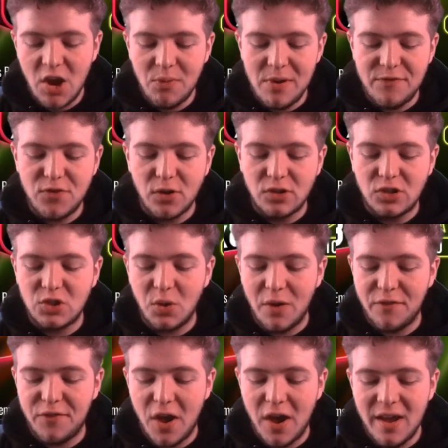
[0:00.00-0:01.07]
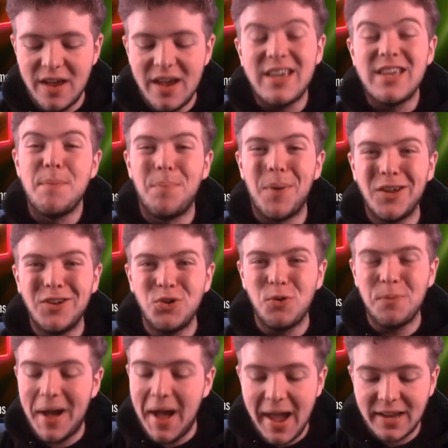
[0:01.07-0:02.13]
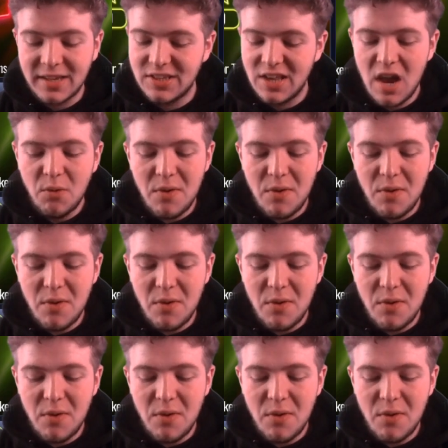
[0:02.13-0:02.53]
We've got sort of your, your bundle packs.